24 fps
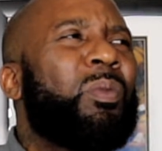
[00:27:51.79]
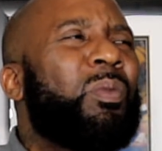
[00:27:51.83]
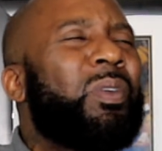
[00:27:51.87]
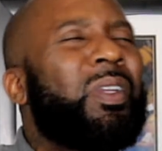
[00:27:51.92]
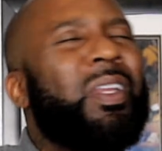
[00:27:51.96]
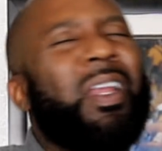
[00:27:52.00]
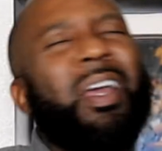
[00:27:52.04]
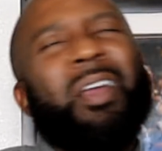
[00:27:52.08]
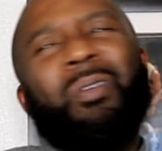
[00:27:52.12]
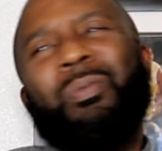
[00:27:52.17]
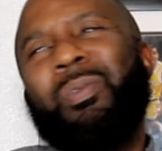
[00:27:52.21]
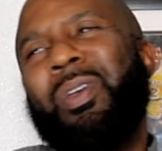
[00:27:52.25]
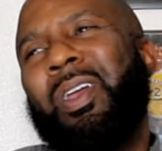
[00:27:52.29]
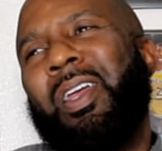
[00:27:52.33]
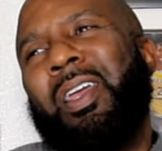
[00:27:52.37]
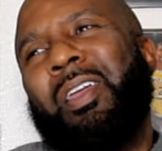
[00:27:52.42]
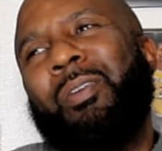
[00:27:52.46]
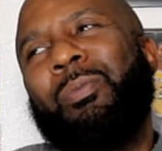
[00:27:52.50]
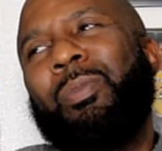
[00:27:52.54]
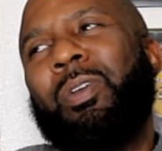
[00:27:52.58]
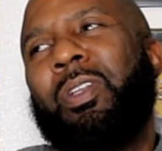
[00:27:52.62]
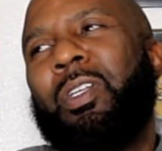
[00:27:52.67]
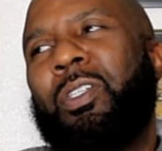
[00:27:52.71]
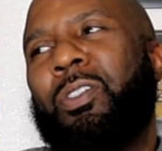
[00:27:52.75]
Well, I
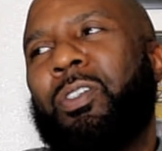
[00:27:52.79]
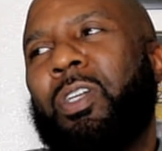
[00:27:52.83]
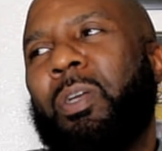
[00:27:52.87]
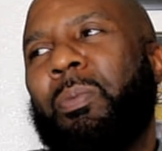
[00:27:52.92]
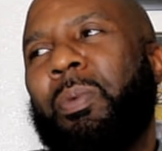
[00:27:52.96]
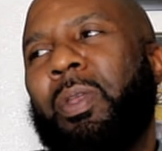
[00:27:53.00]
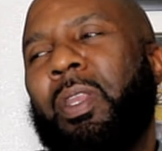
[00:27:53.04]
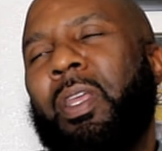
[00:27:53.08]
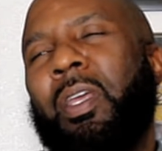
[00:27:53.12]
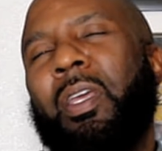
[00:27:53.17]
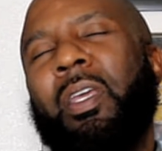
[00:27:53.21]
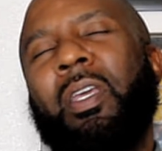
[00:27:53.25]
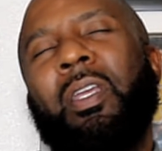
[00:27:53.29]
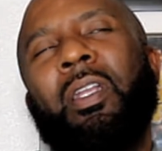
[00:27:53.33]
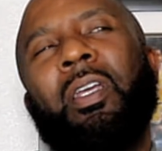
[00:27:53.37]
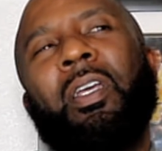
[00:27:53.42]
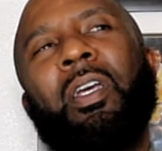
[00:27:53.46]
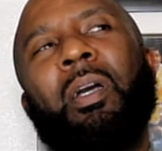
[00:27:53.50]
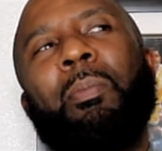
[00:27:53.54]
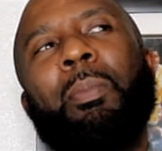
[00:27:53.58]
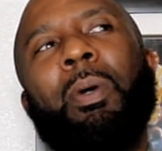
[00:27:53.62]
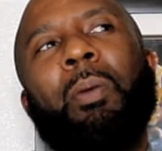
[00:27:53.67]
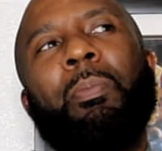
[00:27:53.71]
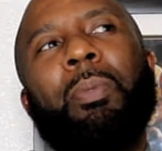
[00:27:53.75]
ain't really tripping. It'll
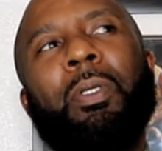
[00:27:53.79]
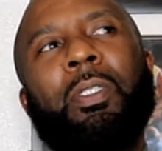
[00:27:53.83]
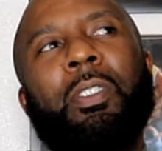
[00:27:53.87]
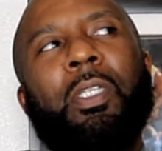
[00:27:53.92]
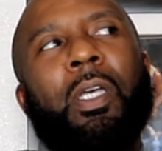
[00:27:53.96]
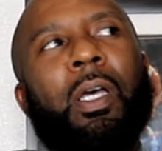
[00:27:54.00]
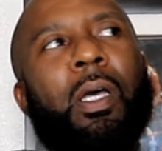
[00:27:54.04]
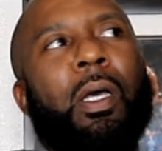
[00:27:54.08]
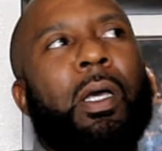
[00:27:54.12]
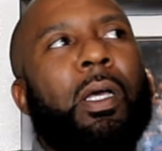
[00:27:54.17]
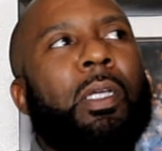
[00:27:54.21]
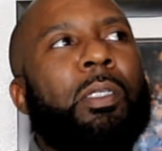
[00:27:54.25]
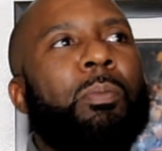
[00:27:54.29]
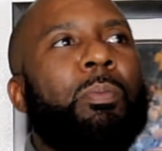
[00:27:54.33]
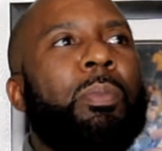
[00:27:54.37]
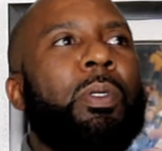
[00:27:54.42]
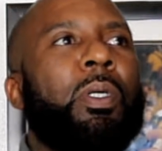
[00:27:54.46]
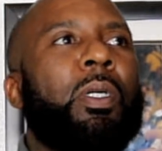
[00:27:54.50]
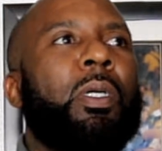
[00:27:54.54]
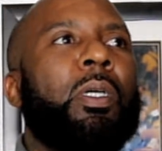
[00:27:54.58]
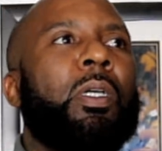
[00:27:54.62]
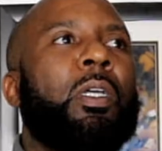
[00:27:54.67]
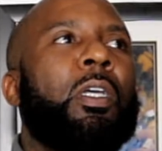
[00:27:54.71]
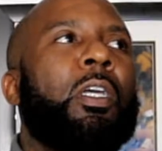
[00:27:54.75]
come up at times,
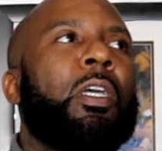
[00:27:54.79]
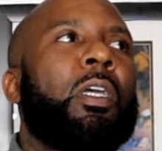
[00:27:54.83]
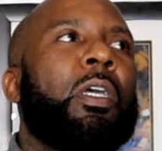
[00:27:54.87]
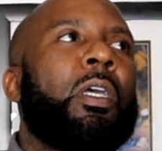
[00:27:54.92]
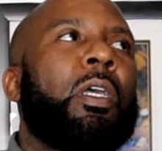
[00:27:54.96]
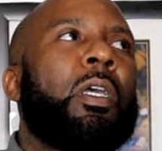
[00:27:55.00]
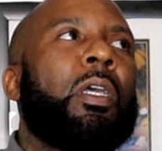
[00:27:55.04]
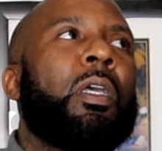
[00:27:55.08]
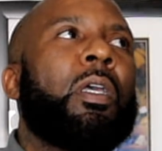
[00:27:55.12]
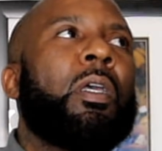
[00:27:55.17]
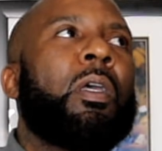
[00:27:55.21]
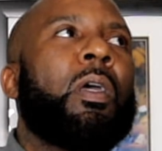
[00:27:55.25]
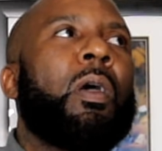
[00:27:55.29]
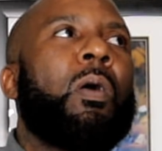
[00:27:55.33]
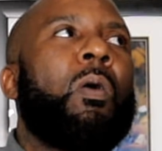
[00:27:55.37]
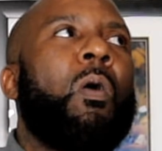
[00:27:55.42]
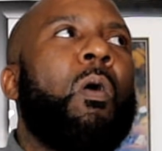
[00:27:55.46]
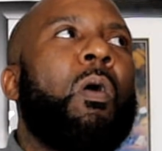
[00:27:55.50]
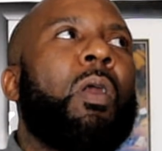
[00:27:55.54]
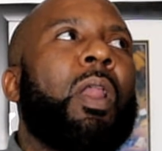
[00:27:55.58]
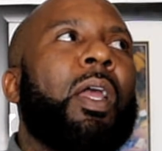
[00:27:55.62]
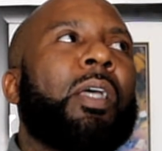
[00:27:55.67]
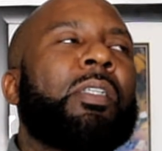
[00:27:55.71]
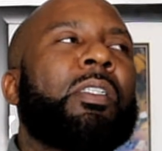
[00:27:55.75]
but
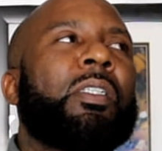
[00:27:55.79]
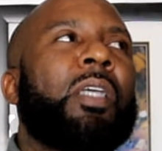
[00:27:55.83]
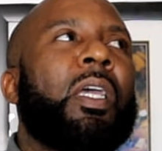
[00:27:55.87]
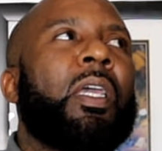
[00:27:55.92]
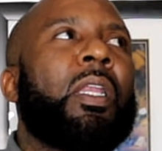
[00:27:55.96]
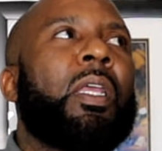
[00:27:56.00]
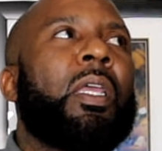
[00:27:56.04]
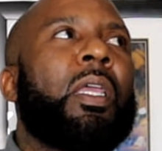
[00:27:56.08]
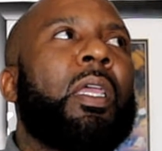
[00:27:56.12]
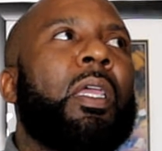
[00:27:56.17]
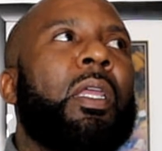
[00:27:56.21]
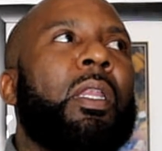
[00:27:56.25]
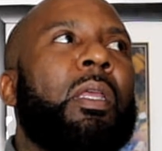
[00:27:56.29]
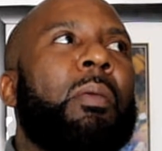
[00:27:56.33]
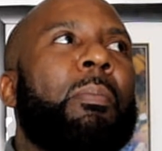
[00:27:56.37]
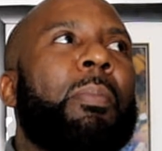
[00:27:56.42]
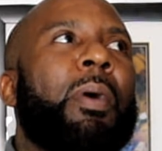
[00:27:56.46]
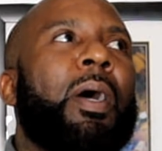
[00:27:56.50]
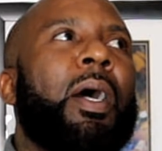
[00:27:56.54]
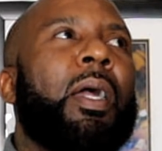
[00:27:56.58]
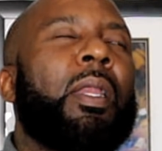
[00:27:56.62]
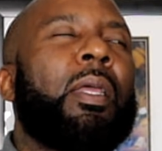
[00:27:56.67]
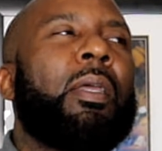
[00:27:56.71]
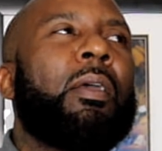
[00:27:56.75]
all I say to
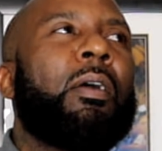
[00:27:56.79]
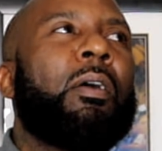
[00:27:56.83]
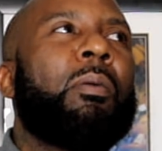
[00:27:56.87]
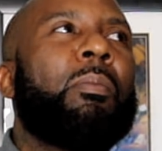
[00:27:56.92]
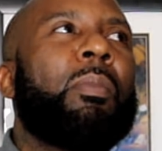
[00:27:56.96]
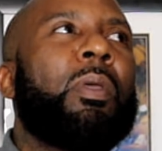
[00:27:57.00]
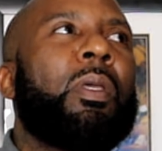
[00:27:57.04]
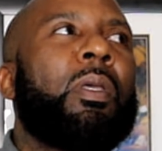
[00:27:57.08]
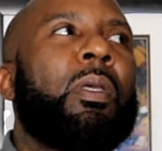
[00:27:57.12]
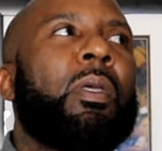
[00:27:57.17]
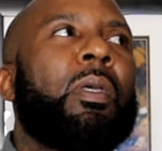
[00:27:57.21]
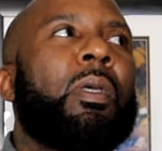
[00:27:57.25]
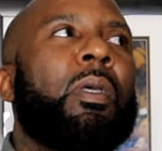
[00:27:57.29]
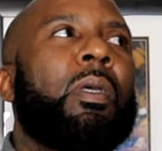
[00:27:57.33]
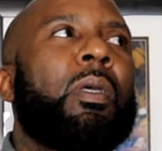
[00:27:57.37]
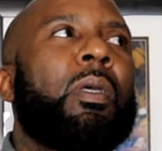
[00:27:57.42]
anybody, homie,